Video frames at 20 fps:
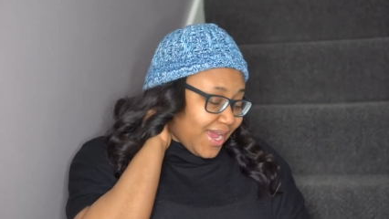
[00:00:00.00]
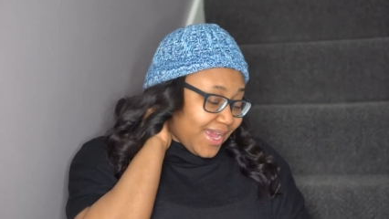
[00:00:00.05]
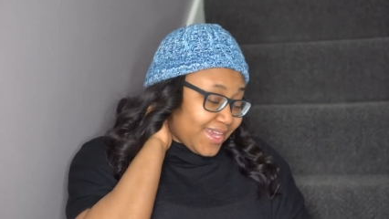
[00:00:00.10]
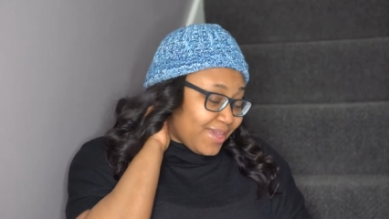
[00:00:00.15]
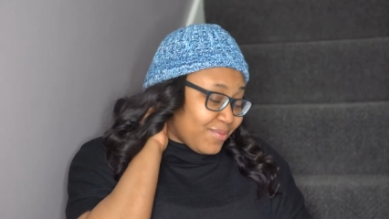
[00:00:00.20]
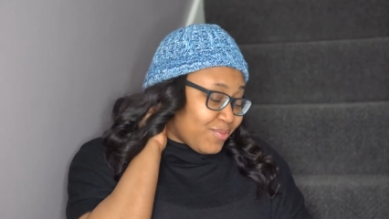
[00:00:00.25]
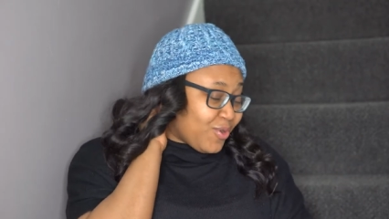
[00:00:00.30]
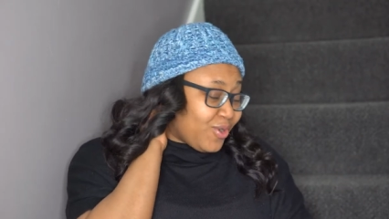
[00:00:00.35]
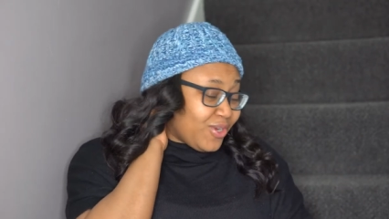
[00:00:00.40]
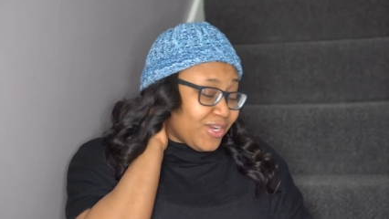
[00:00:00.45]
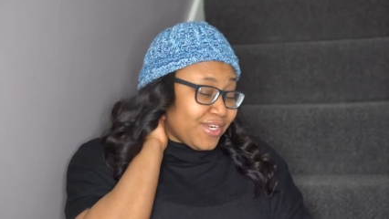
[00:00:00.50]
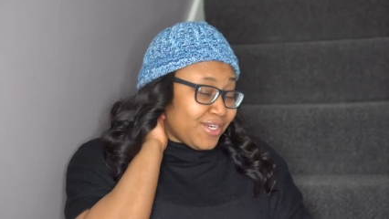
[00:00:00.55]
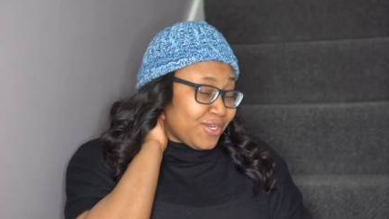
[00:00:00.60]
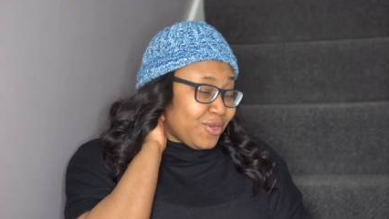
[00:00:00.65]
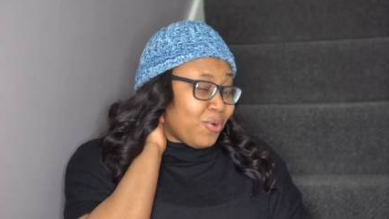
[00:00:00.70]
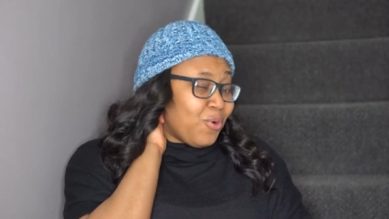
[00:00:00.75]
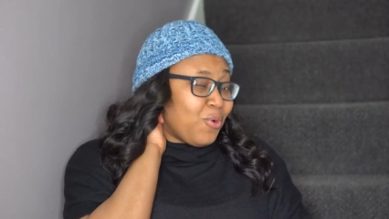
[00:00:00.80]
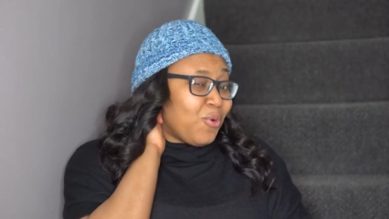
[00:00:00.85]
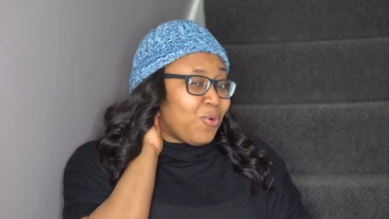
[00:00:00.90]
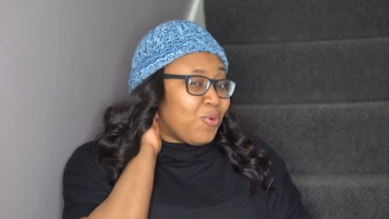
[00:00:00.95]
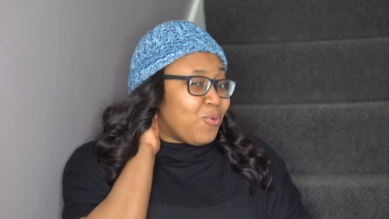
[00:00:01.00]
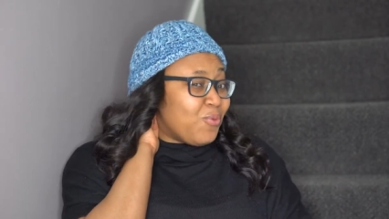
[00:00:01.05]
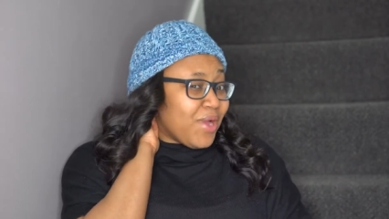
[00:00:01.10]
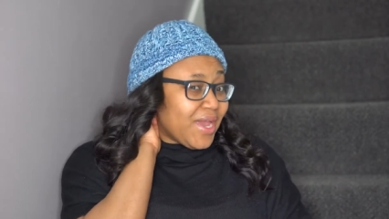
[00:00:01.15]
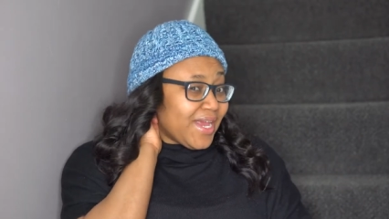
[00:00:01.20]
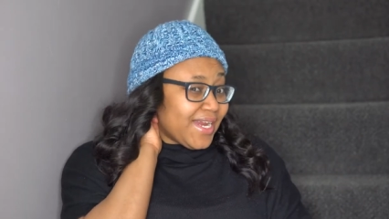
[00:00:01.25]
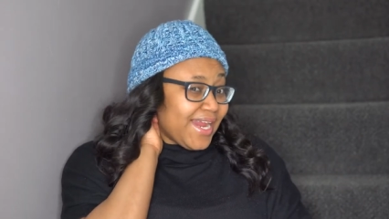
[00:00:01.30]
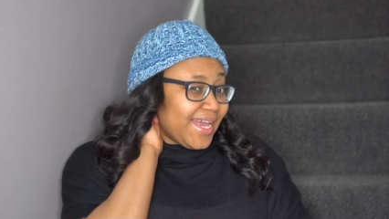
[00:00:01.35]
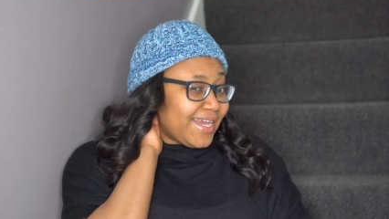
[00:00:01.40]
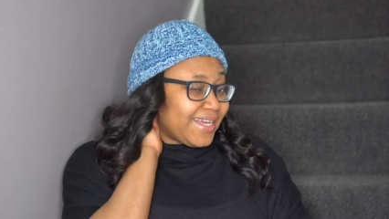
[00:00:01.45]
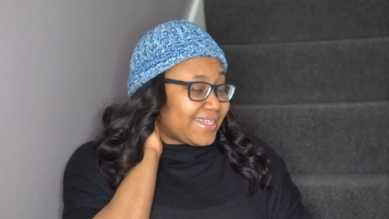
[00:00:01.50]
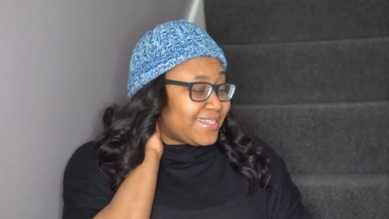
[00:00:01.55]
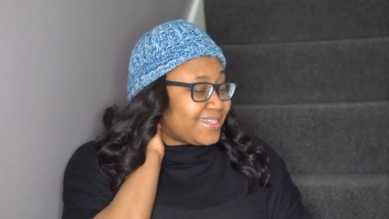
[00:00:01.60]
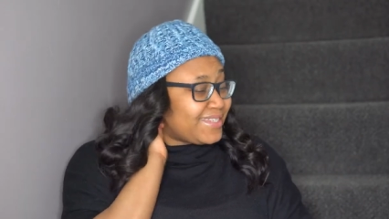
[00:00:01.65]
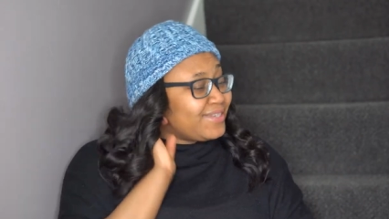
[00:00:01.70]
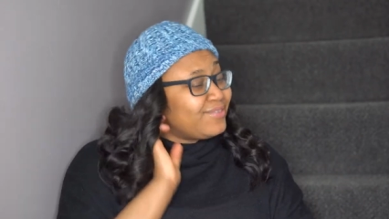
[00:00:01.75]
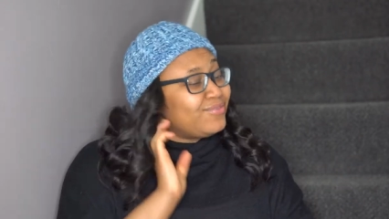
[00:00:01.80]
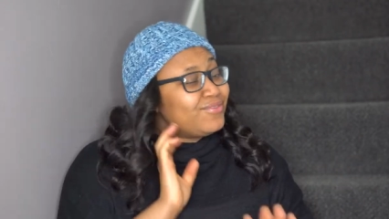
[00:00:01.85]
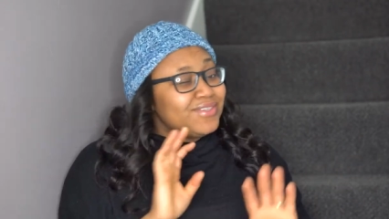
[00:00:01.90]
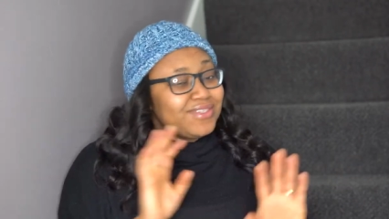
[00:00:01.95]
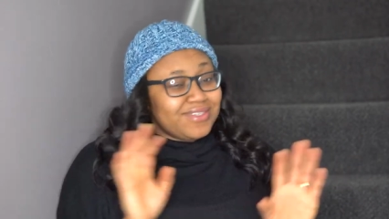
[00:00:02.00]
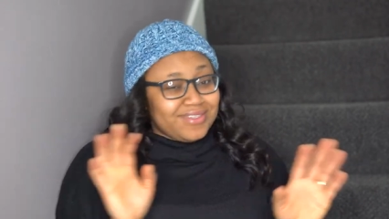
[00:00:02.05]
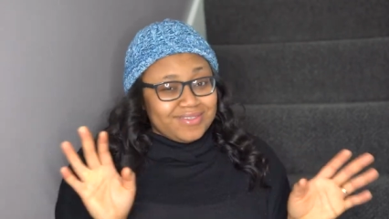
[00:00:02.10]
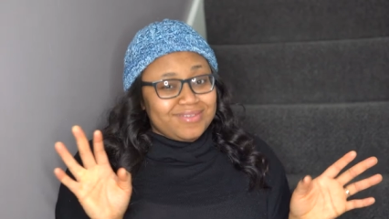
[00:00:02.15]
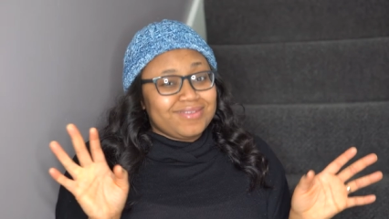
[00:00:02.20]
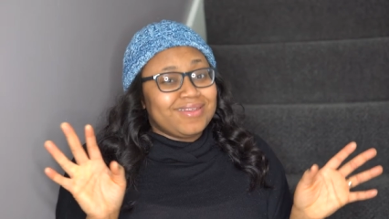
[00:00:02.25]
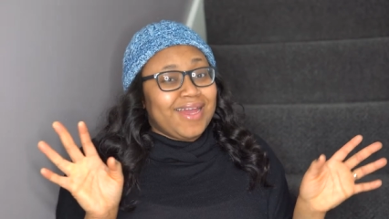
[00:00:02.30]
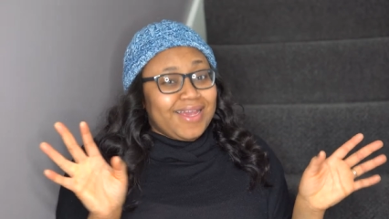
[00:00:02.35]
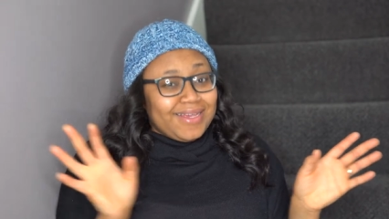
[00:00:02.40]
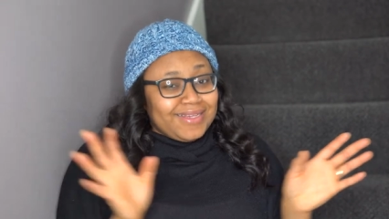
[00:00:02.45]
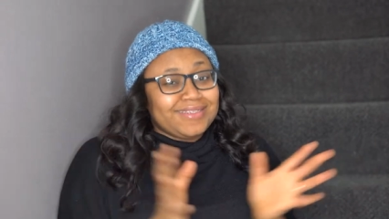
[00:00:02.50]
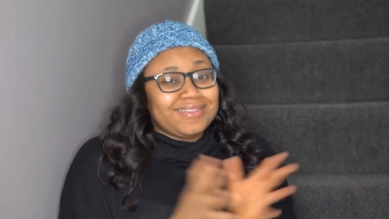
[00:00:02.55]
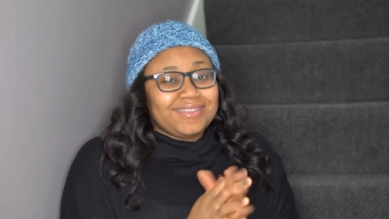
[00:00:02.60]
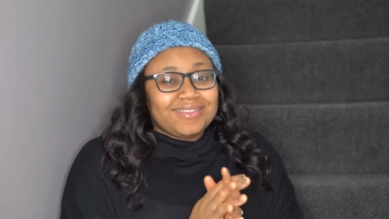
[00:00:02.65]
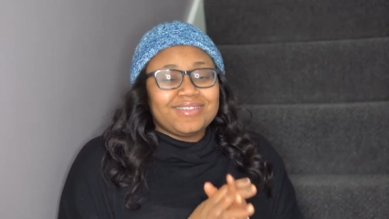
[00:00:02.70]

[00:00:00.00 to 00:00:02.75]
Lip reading: I keep calling it hallway, like a series, like